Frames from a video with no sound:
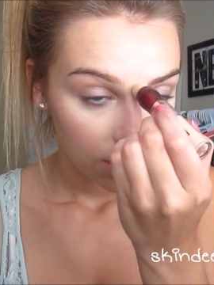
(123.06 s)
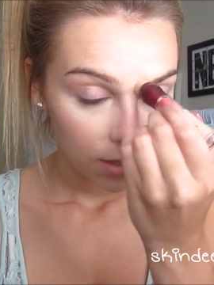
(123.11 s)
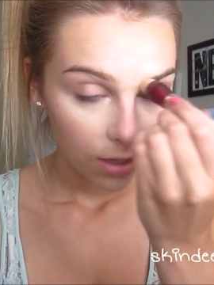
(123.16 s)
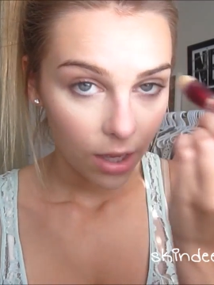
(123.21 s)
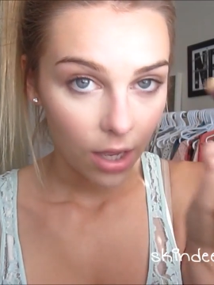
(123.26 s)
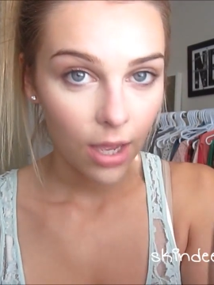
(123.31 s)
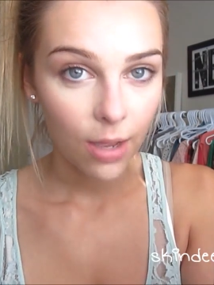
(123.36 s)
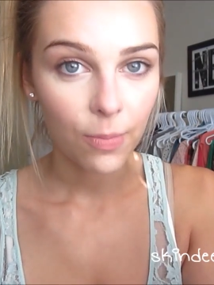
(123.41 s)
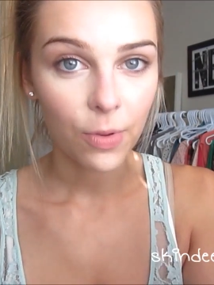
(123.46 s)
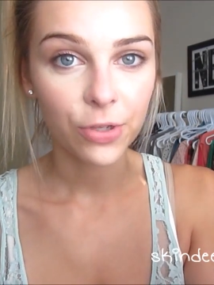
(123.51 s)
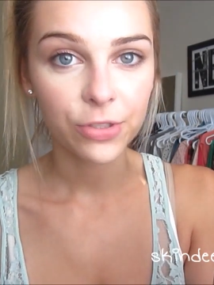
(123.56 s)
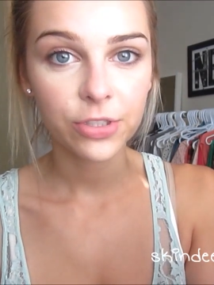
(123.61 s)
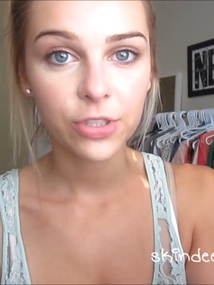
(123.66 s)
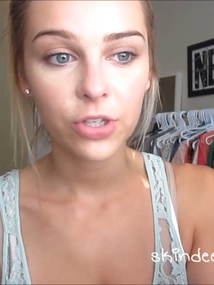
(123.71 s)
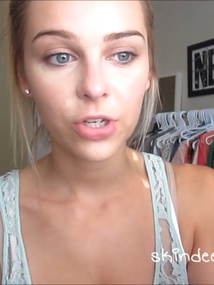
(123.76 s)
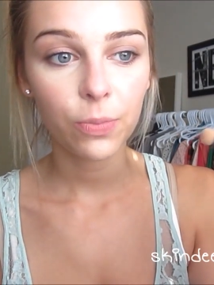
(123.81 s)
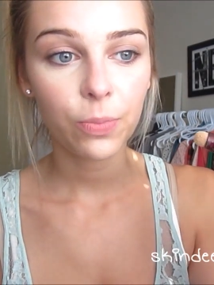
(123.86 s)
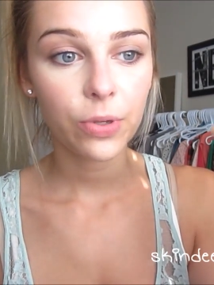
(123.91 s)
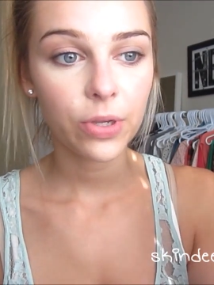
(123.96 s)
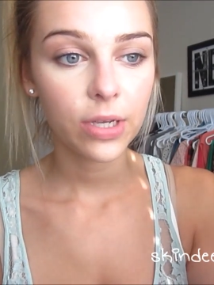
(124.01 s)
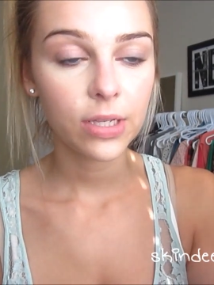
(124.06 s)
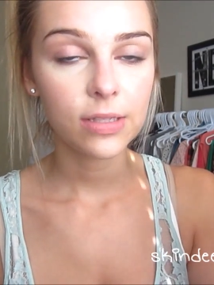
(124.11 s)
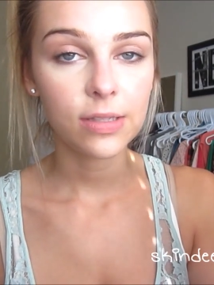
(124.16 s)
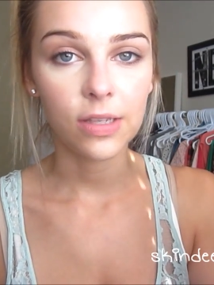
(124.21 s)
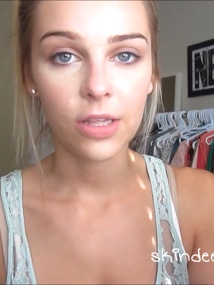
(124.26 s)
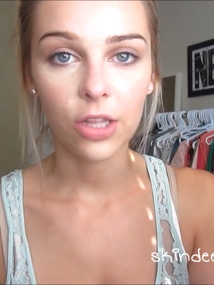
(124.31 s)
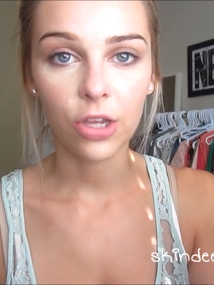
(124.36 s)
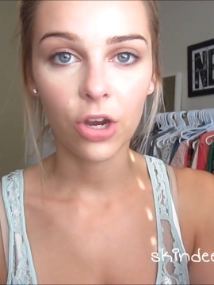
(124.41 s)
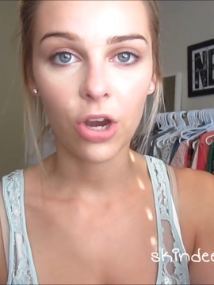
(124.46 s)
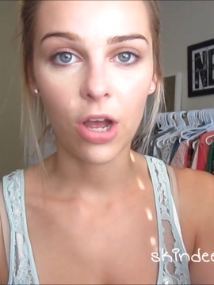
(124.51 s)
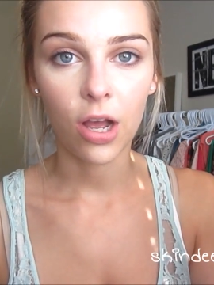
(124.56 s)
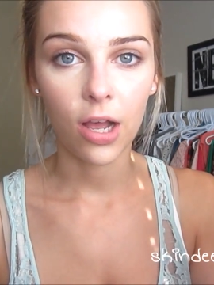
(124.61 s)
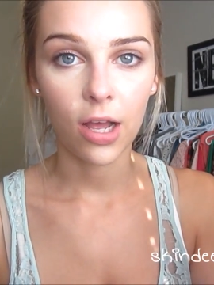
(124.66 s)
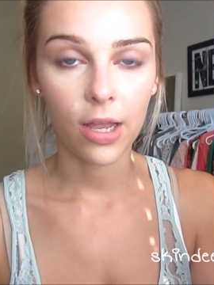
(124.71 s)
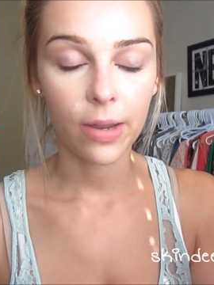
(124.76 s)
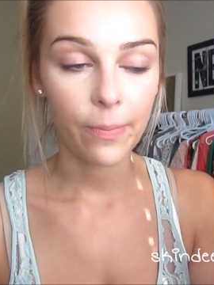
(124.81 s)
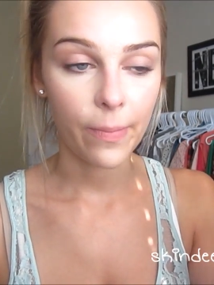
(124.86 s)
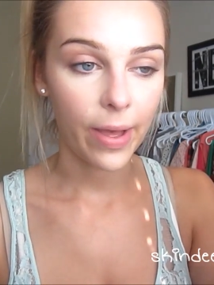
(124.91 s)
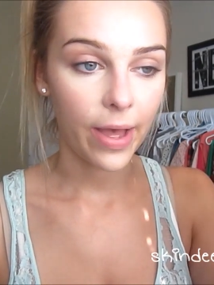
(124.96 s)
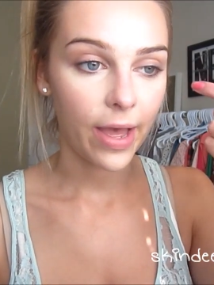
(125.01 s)
I'm also going to put concealer
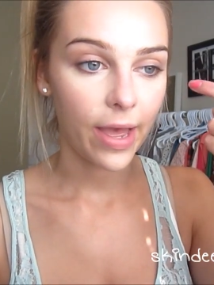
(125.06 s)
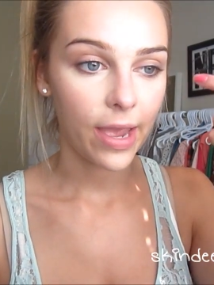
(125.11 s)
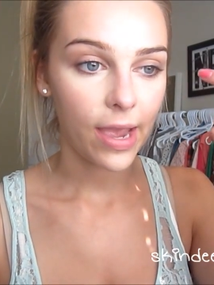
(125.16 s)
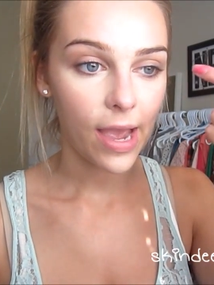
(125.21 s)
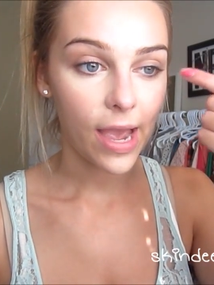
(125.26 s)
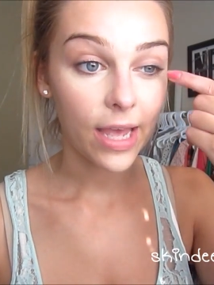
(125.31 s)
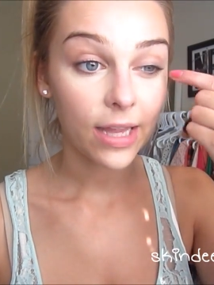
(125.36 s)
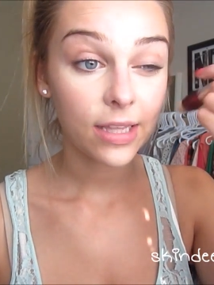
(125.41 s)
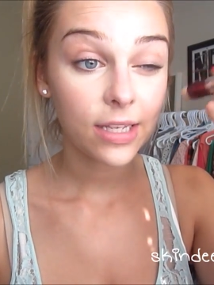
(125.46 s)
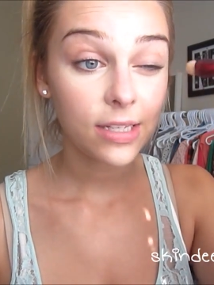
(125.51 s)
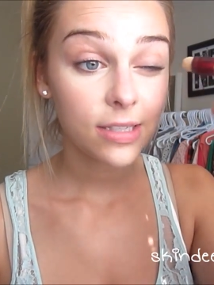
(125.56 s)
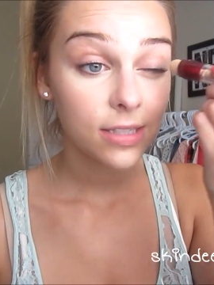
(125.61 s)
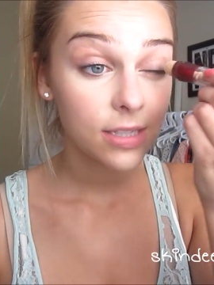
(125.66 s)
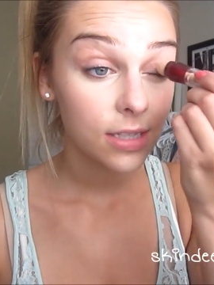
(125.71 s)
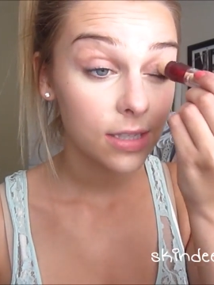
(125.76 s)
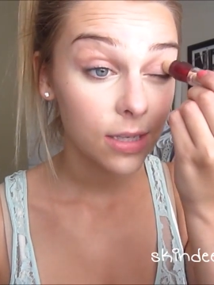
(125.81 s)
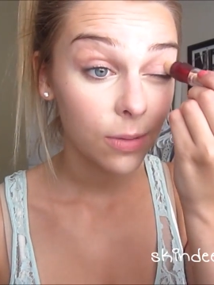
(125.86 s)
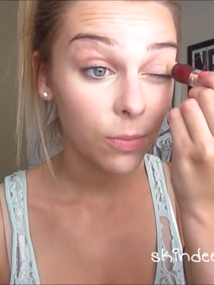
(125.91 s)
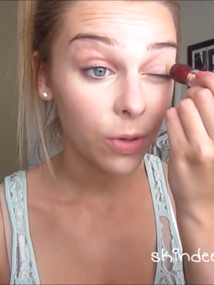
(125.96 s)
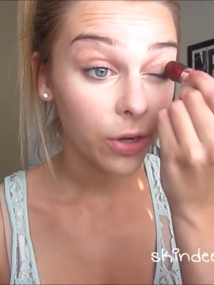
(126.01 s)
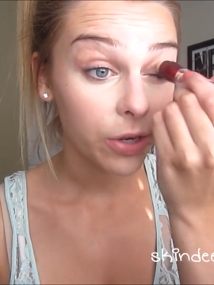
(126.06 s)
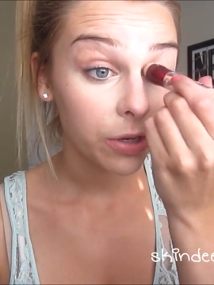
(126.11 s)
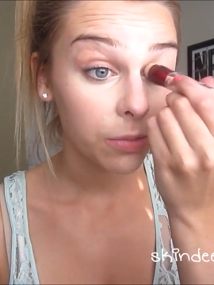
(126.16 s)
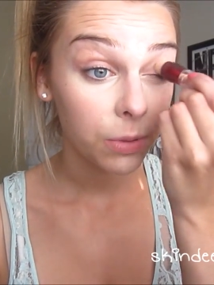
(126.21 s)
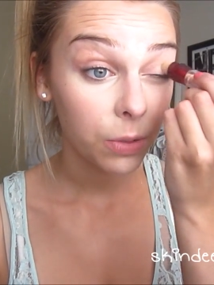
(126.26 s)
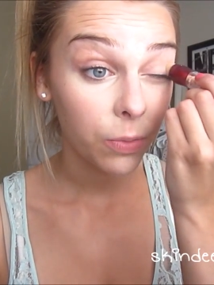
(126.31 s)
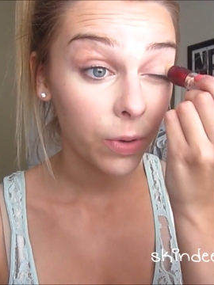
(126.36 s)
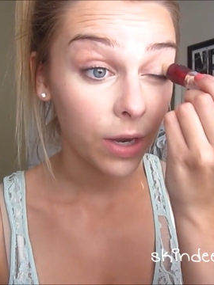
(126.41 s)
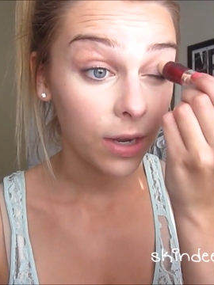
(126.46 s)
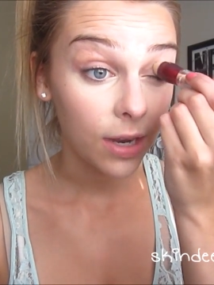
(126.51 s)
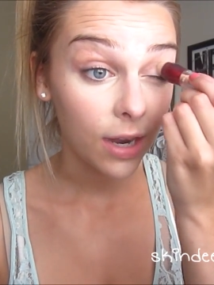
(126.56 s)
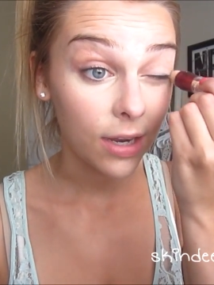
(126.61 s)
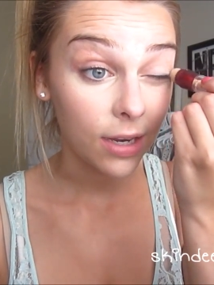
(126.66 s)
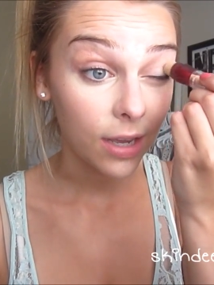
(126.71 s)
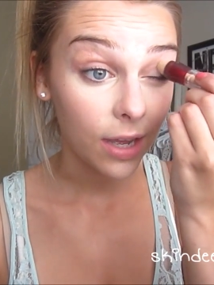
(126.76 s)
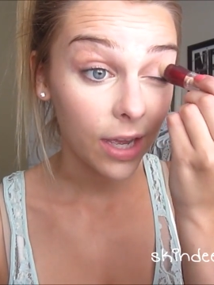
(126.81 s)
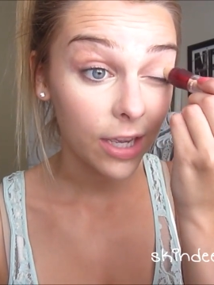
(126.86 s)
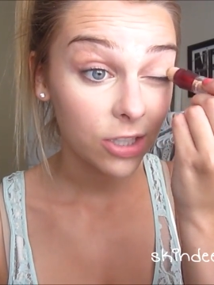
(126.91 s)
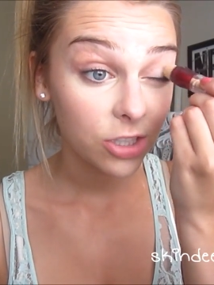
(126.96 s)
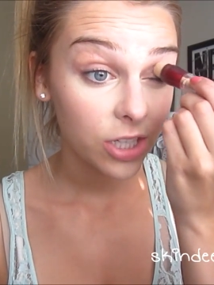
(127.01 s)
on my eyelids since I'm not going to be wearing any
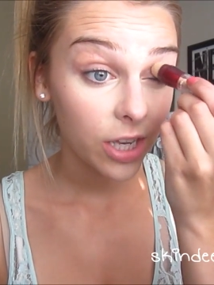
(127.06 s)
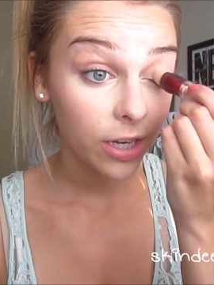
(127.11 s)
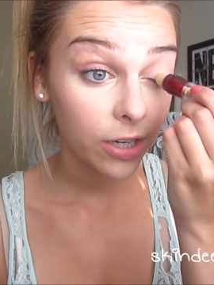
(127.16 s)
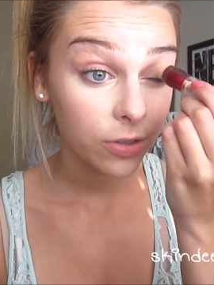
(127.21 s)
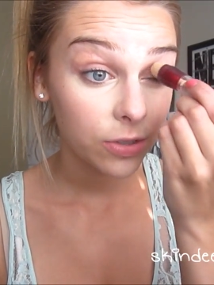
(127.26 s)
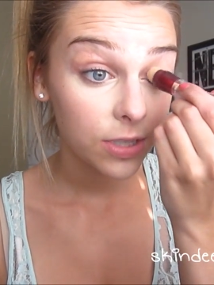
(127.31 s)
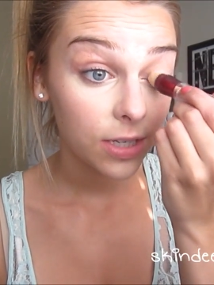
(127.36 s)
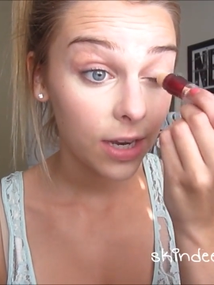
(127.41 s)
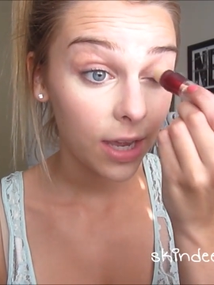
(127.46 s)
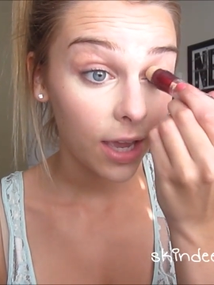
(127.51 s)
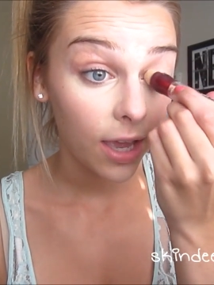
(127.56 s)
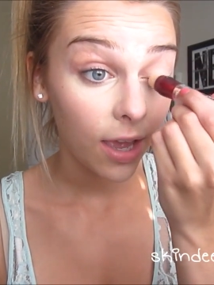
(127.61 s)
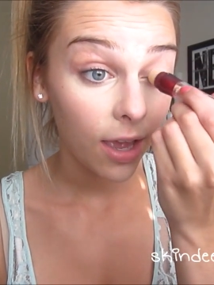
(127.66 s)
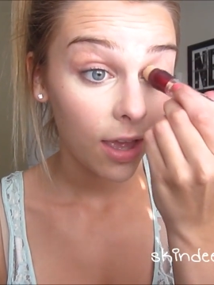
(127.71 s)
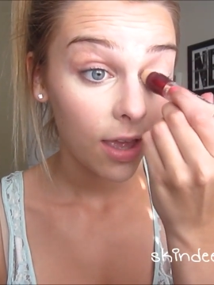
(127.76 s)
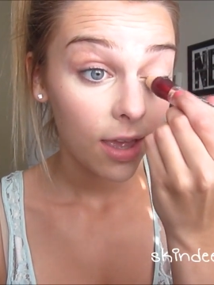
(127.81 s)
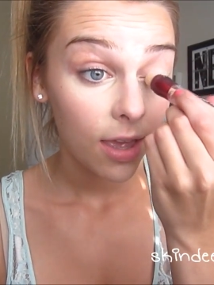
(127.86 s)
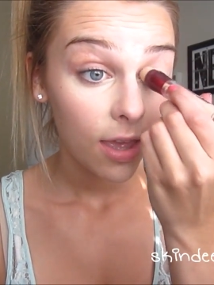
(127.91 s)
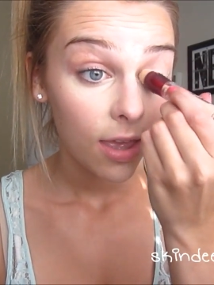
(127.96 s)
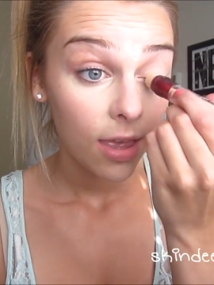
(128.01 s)
eyeshadow today,